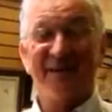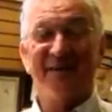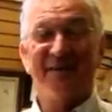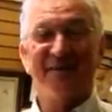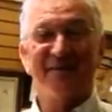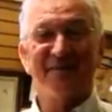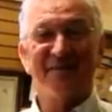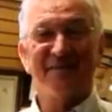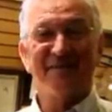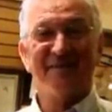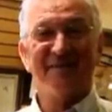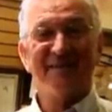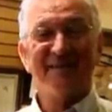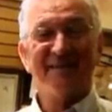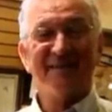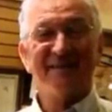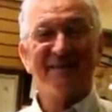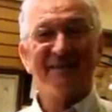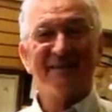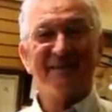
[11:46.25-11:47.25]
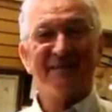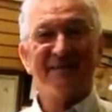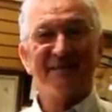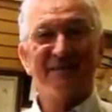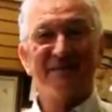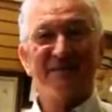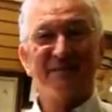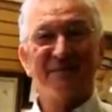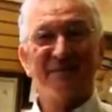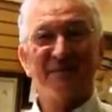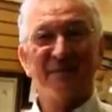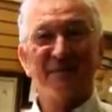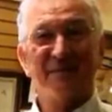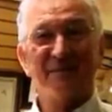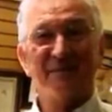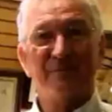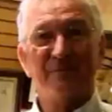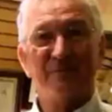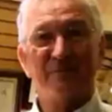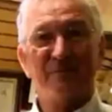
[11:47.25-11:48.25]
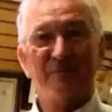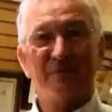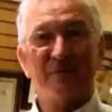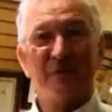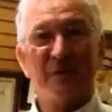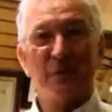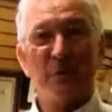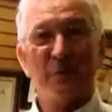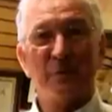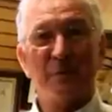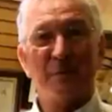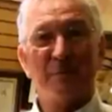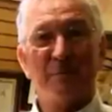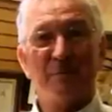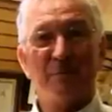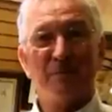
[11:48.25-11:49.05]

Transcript: But uh, I'm really thinking about